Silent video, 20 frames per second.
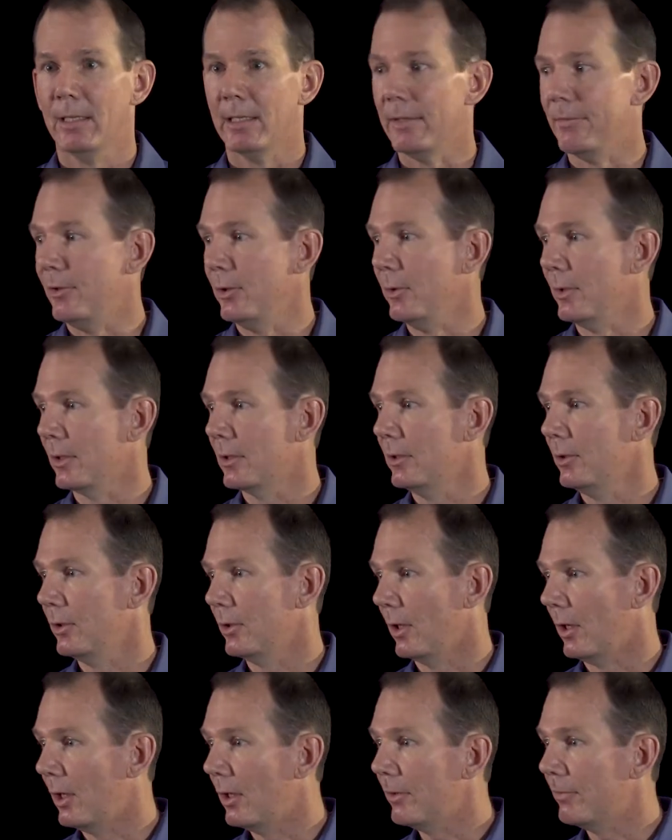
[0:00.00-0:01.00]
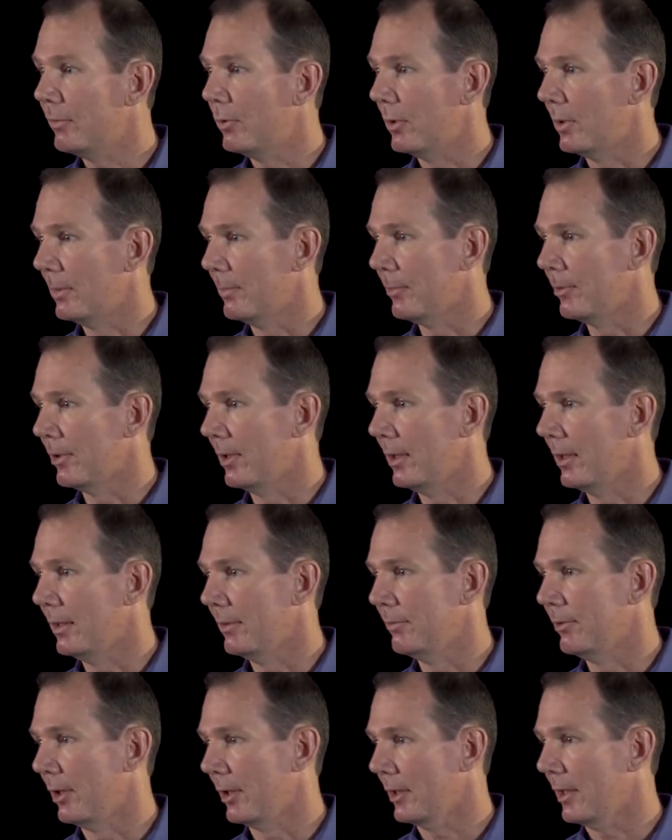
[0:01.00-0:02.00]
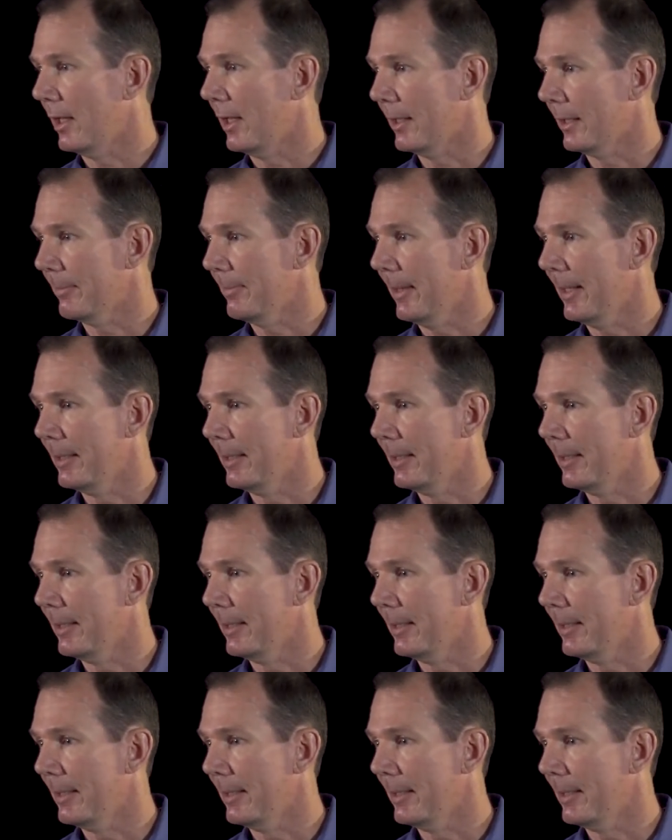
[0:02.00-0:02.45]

If you include all forms of narcotic